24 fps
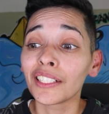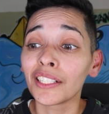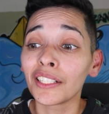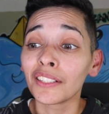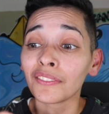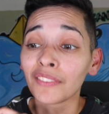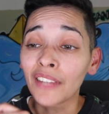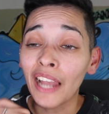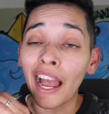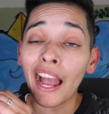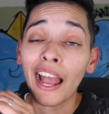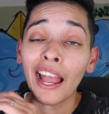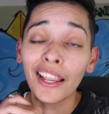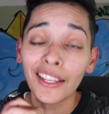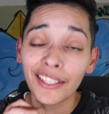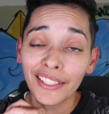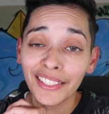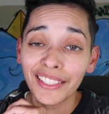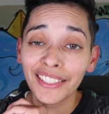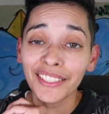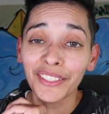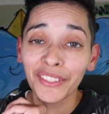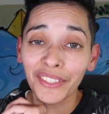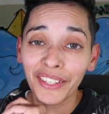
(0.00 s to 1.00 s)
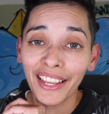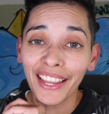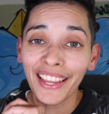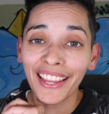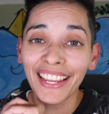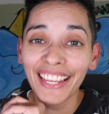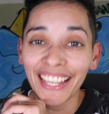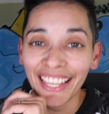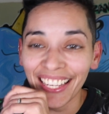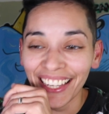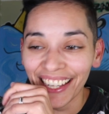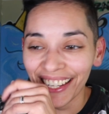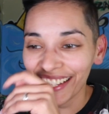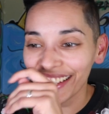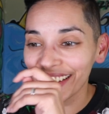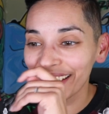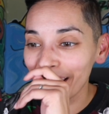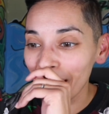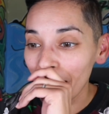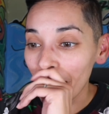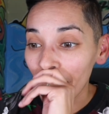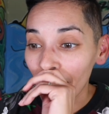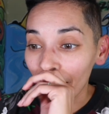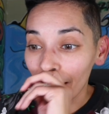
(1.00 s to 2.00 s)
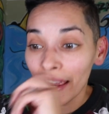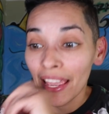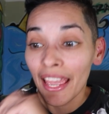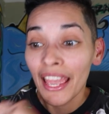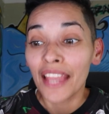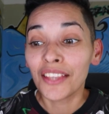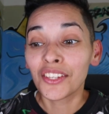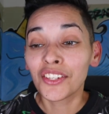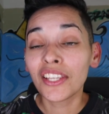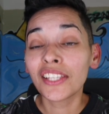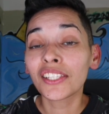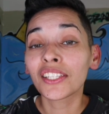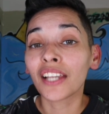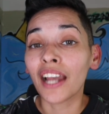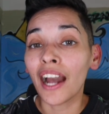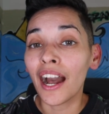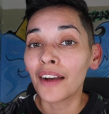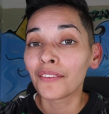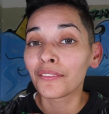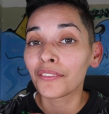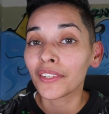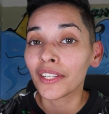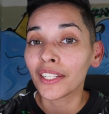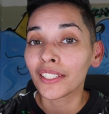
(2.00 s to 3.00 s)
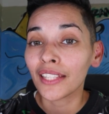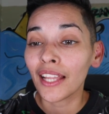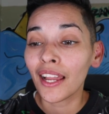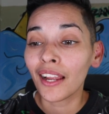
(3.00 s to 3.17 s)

of guys, okay? And she's confident.